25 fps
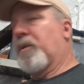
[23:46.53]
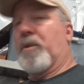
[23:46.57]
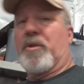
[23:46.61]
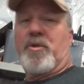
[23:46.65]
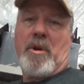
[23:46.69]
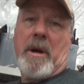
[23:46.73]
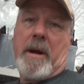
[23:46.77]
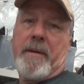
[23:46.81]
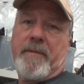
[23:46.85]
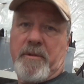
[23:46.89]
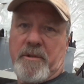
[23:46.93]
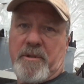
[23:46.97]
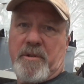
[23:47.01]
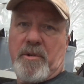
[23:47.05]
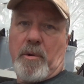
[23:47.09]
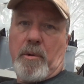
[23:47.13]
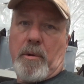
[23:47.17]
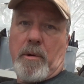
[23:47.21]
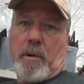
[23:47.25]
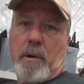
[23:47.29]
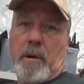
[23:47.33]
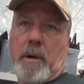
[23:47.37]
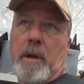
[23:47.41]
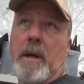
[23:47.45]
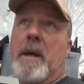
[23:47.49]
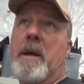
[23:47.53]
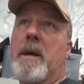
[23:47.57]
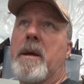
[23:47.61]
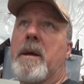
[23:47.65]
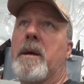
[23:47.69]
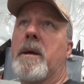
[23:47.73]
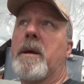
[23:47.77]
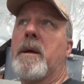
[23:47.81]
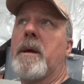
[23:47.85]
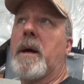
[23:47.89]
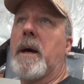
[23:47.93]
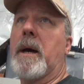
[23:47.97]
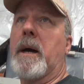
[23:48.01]
the driver's door,
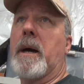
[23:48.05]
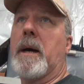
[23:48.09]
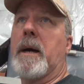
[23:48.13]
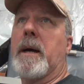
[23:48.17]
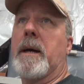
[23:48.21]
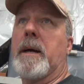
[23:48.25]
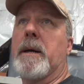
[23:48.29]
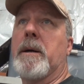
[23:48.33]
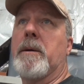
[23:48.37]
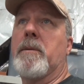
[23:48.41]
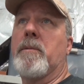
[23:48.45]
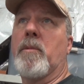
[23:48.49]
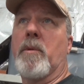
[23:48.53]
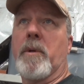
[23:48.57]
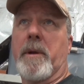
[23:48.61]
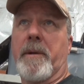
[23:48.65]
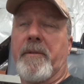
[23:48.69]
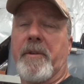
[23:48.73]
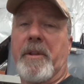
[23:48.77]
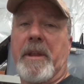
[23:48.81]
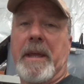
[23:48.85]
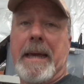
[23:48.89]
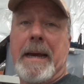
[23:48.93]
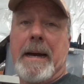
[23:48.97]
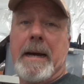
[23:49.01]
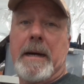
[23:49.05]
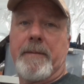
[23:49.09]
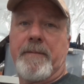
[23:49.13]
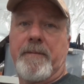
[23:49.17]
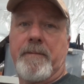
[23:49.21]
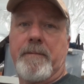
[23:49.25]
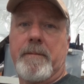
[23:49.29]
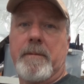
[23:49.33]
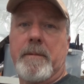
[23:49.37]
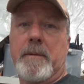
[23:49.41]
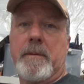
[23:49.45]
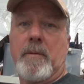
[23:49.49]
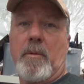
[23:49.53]
wherever they got
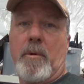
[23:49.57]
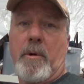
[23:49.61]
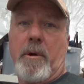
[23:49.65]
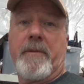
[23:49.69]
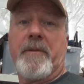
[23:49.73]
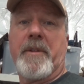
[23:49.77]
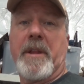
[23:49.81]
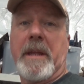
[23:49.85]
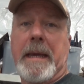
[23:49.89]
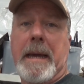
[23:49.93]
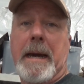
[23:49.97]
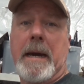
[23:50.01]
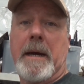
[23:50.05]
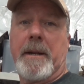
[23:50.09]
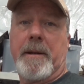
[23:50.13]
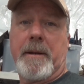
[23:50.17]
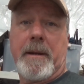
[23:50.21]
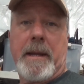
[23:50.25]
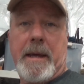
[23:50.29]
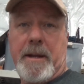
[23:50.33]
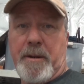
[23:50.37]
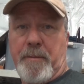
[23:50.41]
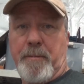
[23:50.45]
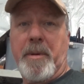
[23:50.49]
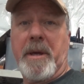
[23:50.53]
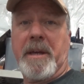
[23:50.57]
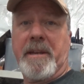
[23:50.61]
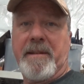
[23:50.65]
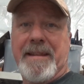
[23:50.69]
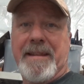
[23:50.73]
it, had a big